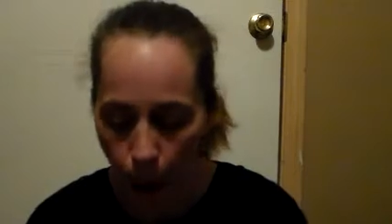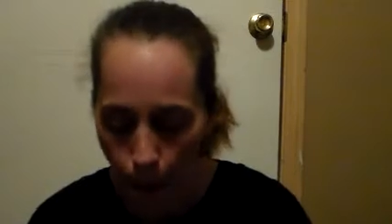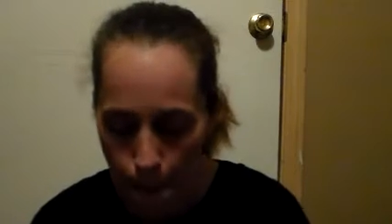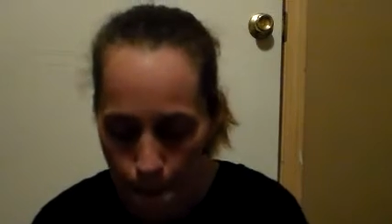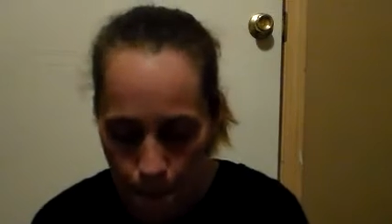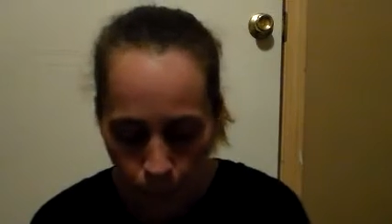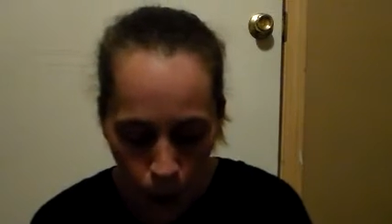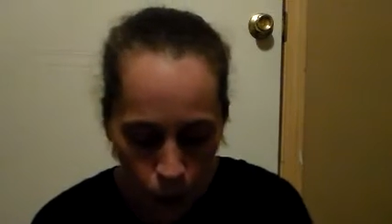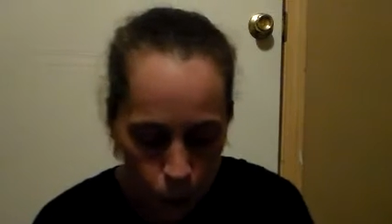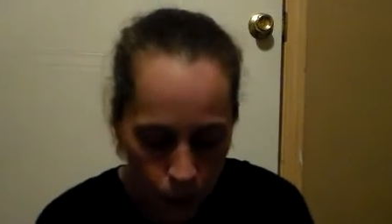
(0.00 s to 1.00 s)
from
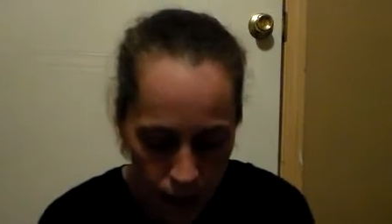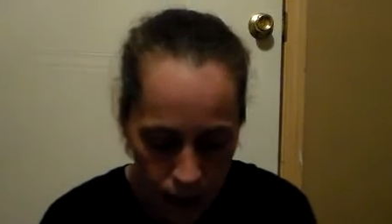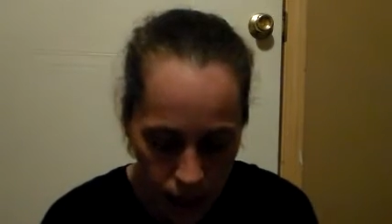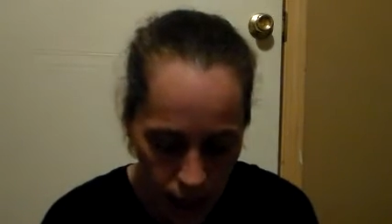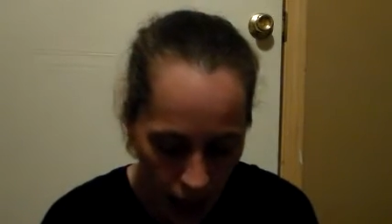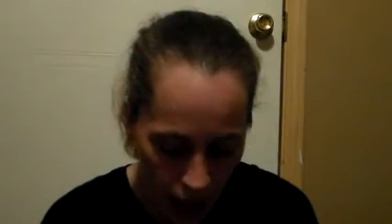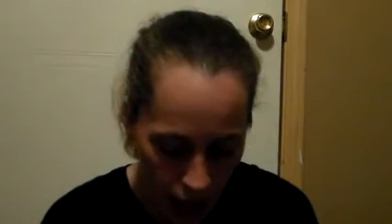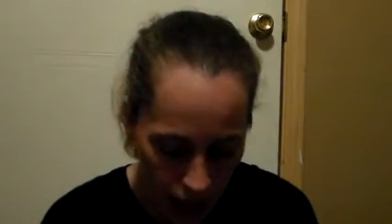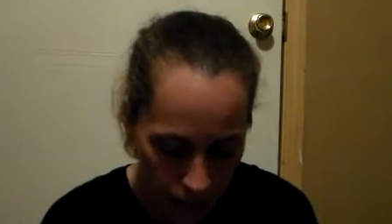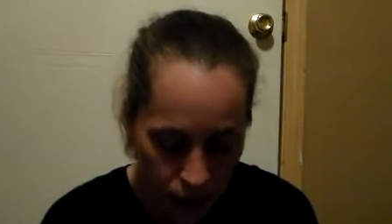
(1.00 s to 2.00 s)

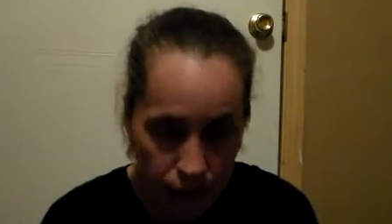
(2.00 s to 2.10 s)
Wendy at,